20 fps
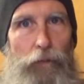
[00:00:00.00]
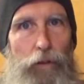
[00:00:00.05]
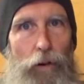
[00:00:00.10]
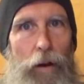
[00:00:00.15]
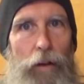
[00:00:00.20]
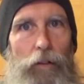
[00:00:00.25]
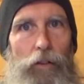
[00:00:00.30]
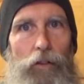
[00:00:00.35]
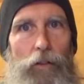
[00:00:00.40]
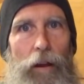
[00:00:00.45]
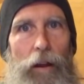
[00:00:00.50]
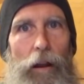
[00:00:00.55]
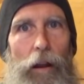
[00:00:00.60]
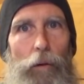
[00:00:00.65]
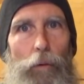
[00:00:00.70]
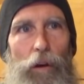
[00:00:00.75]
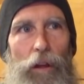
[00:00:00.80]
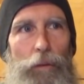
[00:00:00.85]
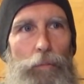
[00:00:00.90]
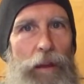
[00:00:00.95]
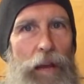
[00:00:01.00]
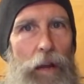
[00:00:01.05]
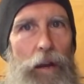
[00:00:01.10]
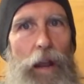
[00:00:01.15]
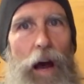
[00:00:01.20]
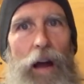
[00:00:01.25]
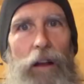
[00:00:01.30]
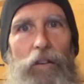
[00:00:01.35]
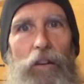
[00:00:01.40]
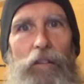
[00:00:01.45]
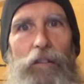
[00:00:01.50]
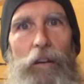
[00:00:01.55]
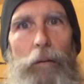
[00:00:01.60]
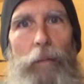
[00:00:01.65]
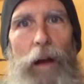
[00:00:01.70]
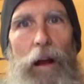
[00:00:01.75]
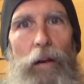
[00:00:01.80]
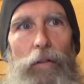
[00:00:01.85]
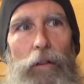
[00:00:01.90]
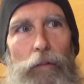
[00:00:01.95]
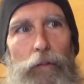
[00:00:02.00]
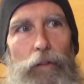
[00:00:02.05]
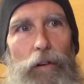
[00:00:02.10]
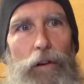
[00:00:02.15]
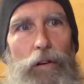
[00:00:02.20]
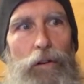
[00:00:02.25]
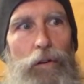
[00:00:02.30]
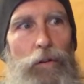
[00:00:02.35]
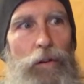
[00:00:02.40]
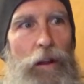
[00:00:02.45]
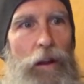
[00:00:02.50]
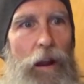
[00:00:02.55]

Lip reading: frustrated with me, and not just about the food.